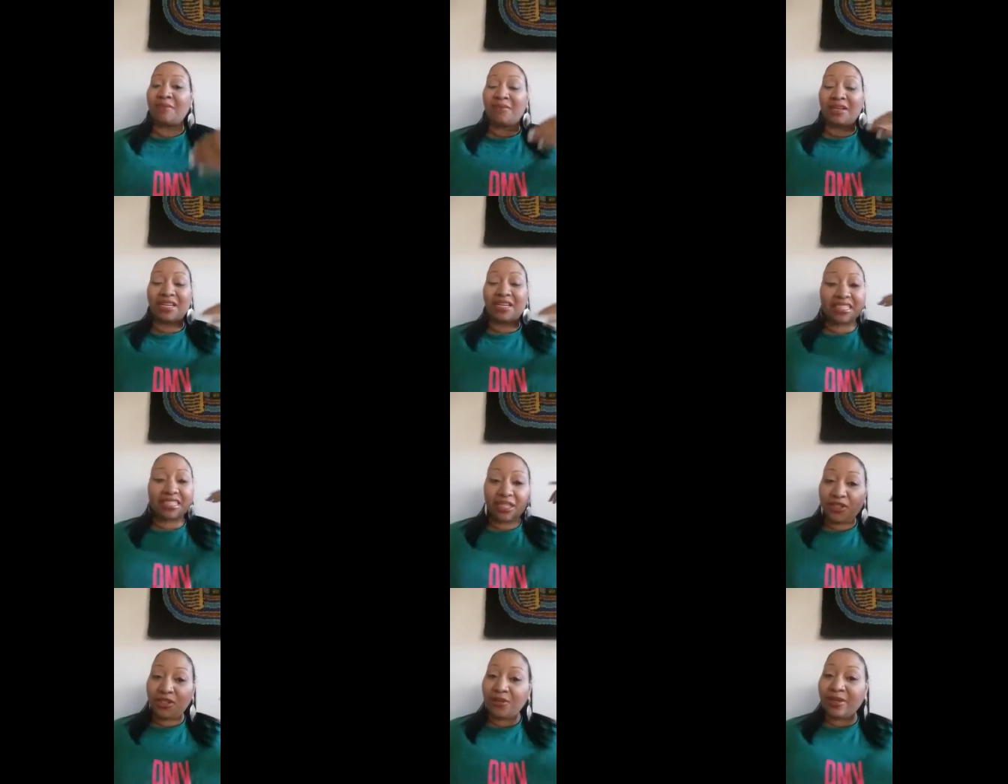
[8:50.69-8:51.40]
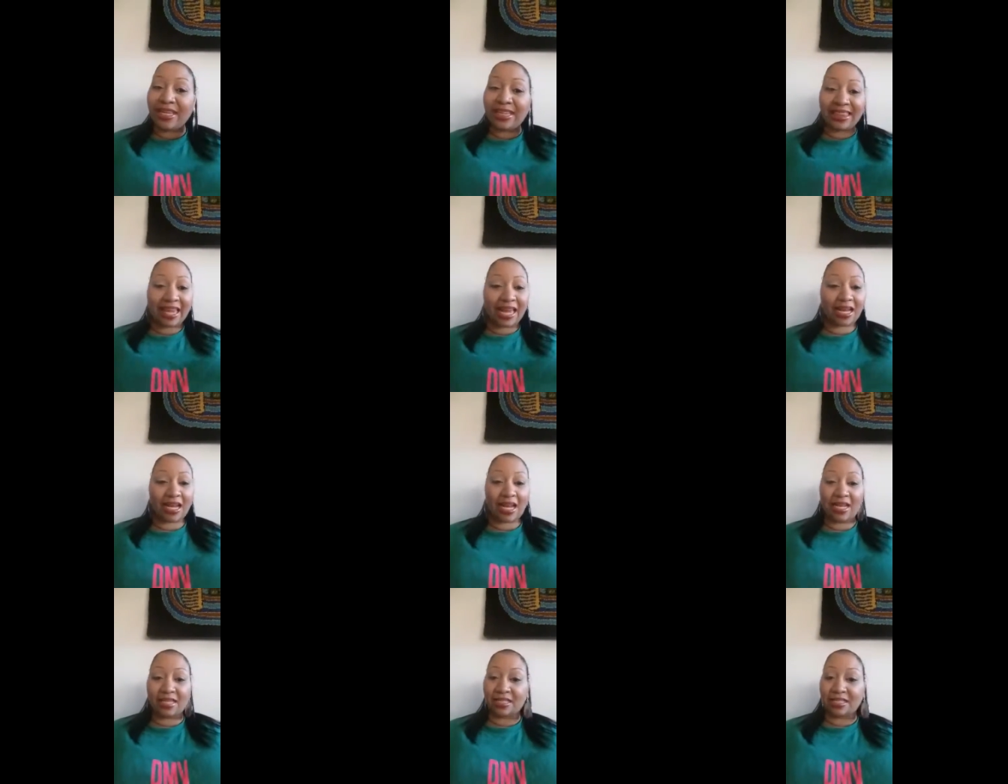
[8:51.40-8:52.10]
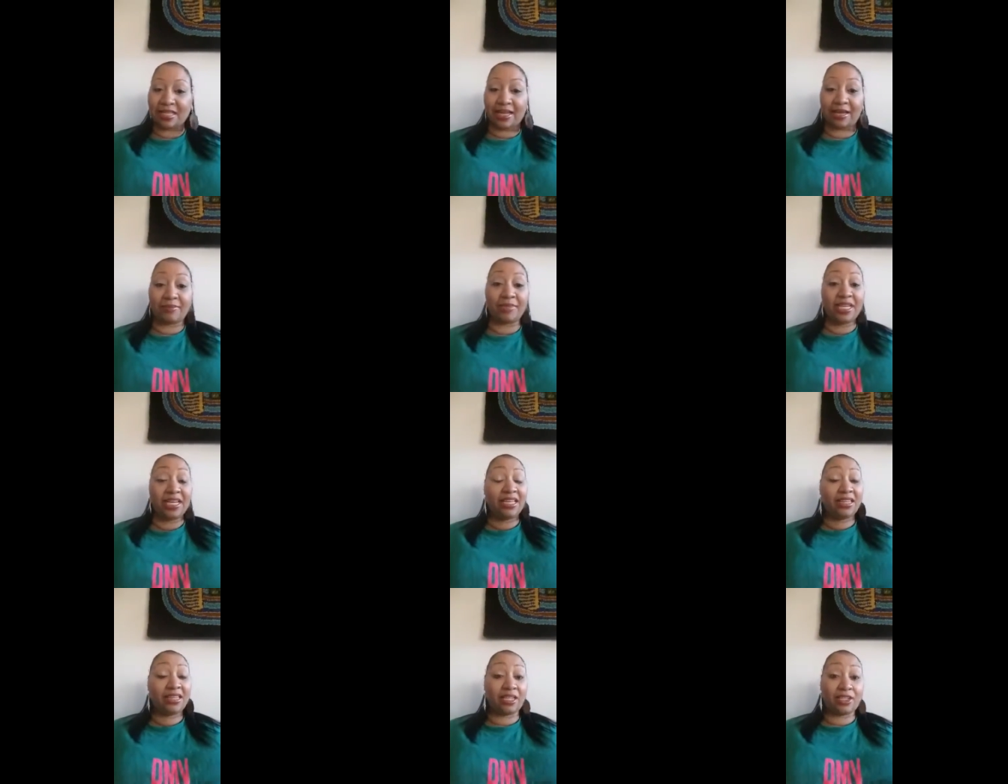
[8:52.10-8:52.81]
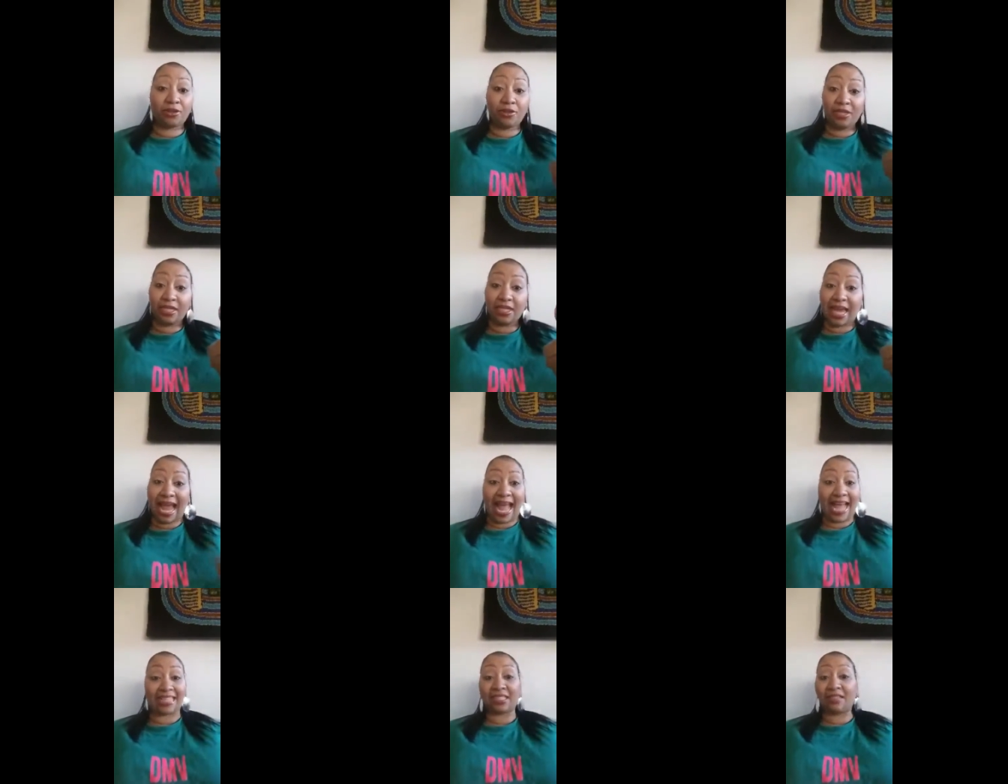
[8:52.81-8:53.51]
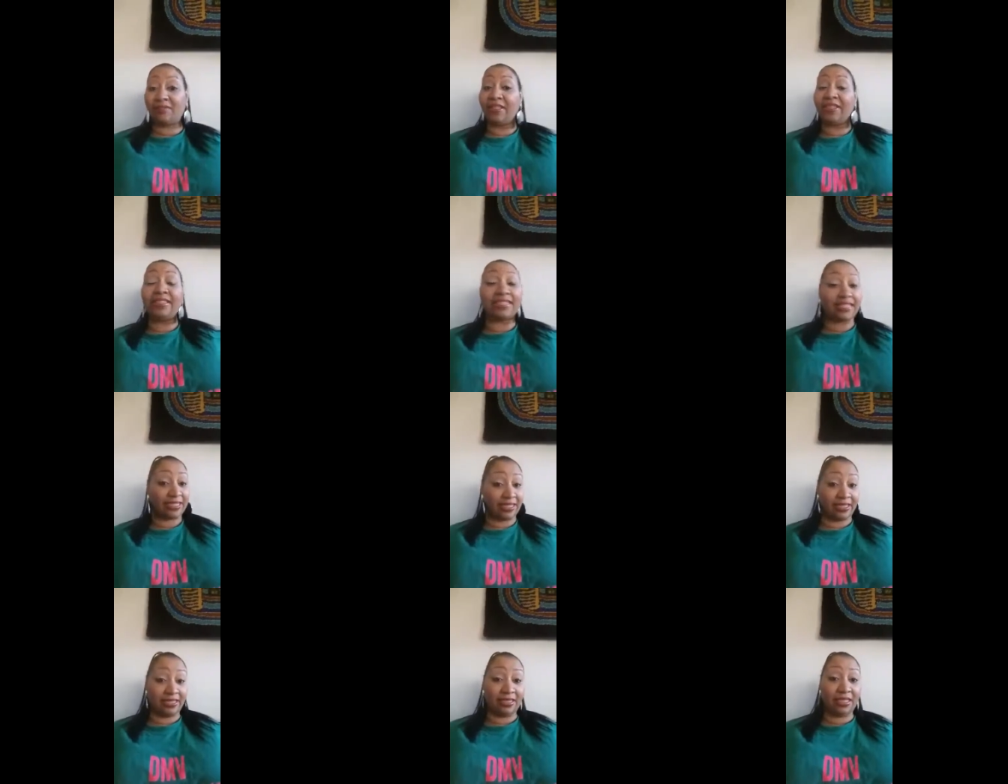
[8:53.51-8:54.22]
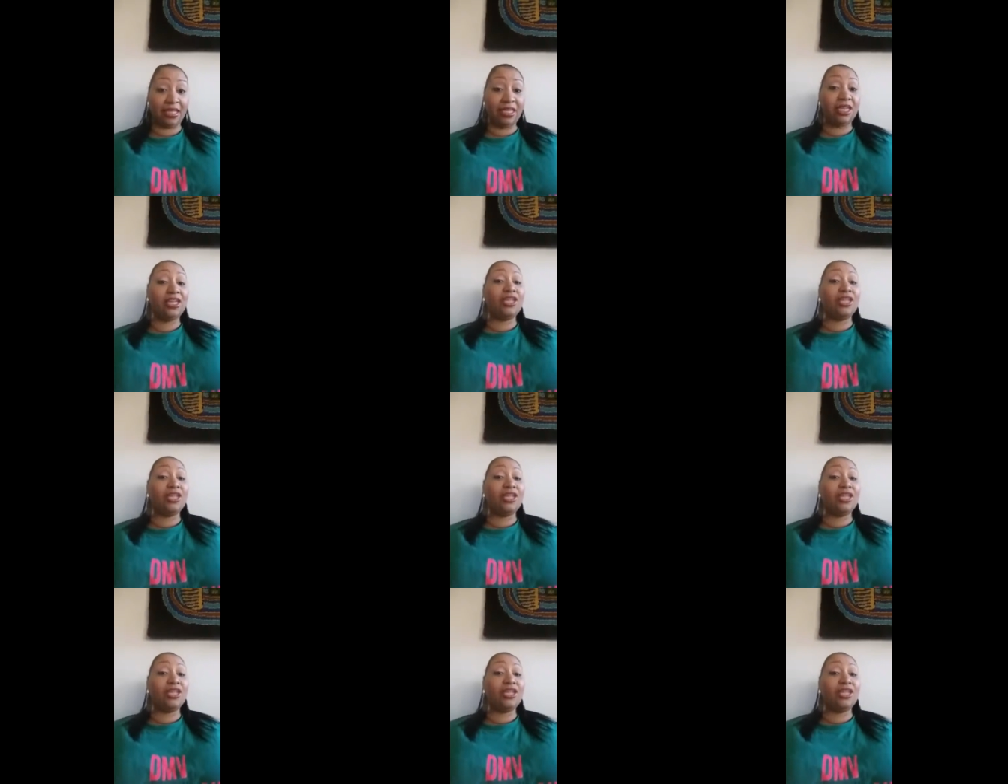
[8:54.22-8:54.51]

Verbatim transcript: But until you get that concept that you need to actively listen,